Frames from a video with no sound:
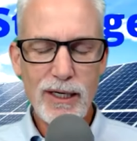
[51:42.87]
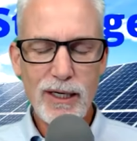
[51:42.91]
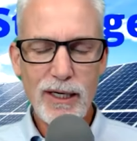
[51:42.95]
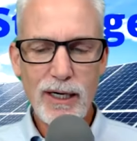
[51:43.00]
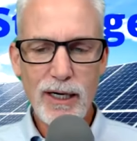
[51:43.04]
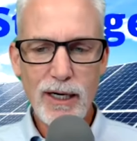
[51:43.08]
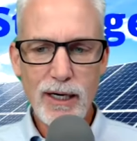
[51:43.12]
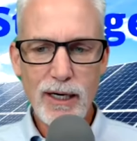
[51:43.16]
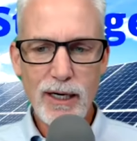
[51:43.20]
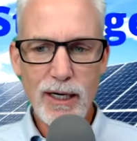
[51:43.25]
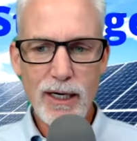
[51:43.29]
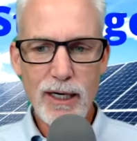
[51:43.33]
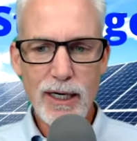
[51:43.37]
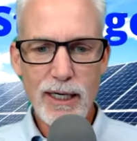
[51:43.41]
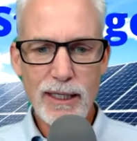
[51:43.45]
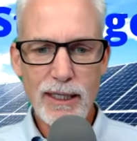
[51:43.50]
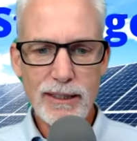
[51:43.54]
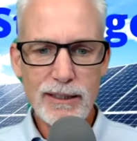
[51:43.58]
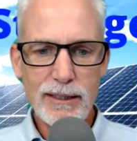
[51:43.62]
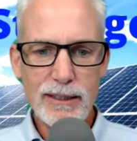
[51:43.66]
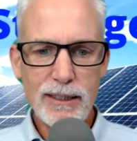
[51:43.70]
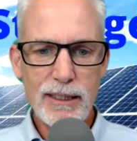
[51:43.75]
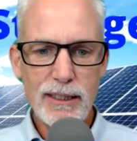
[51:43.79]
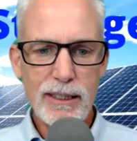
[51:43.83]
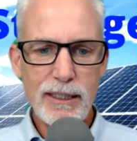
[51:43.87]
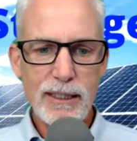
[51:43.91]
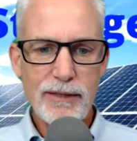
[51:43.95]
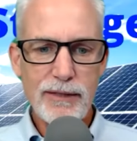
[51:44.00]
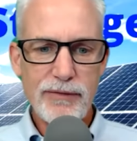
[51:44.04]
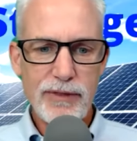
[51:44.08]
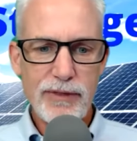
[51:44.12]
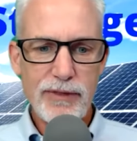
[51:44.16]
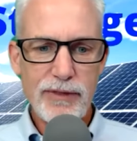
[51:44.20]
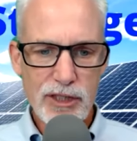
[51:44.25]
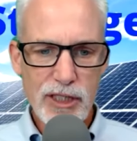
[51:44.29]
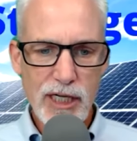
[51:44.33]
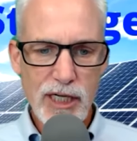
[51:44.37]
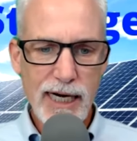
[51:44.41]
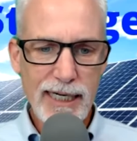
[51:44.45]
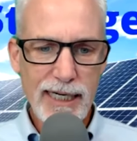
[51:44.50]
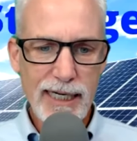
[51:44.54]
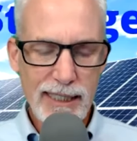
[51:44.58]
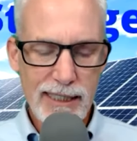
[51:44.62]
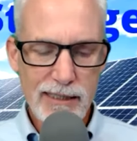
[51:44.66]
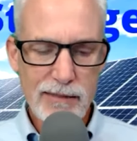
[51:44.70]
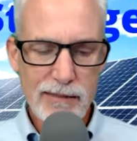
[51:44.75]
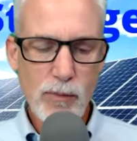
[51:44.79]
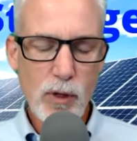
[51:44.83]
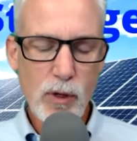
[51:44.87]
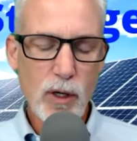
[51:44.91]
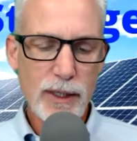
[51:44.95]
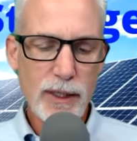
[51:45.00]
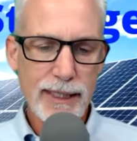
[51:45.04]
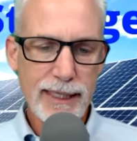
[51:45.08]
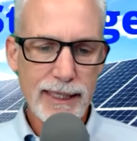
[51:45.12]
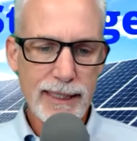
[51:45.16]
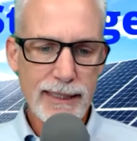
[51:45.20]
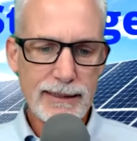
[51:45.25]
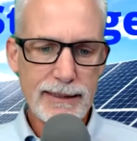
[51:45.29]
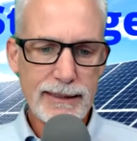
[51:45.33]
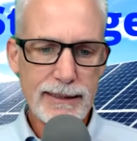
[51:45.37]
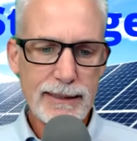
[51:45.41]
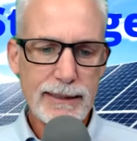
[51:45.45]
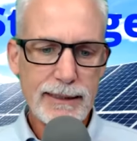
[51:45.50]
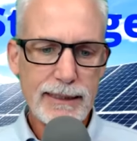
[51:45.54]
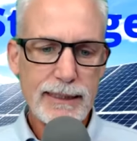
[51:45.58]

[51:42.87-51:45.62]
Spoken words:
on the Chinese market,